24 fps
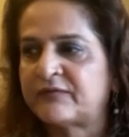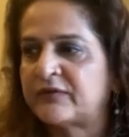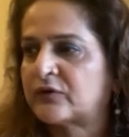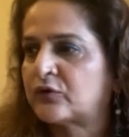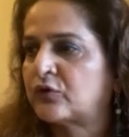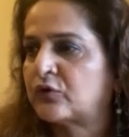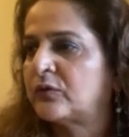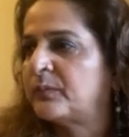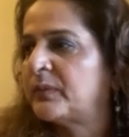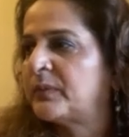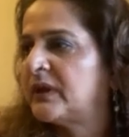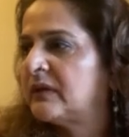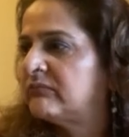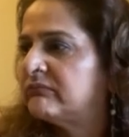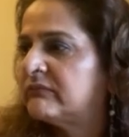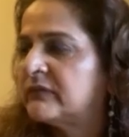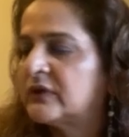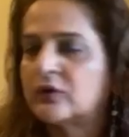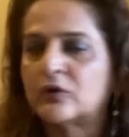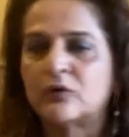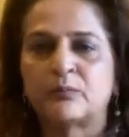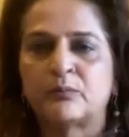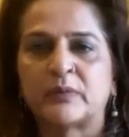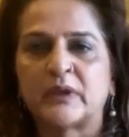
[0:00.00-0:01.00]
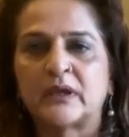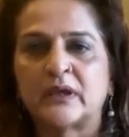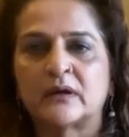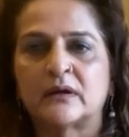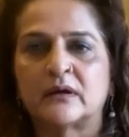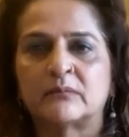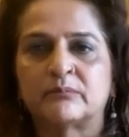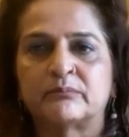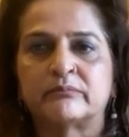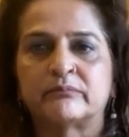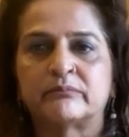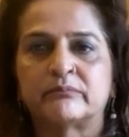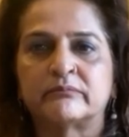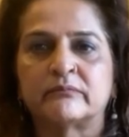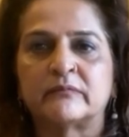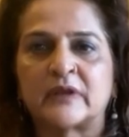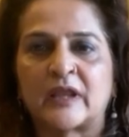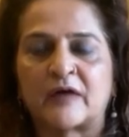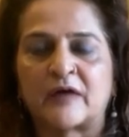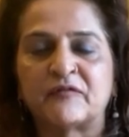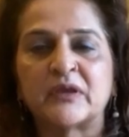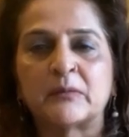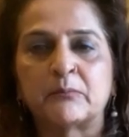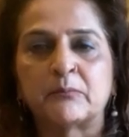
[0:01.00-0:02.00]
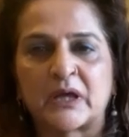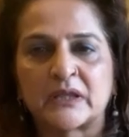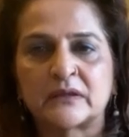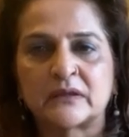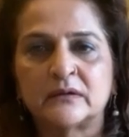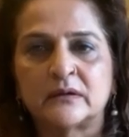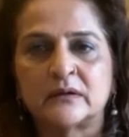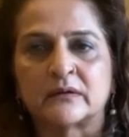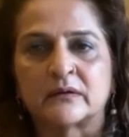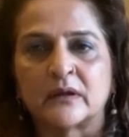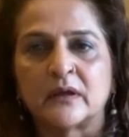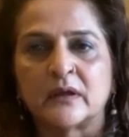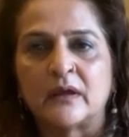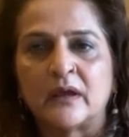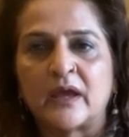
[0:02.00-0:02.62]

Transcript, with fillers: It could be, you know, being a loving mother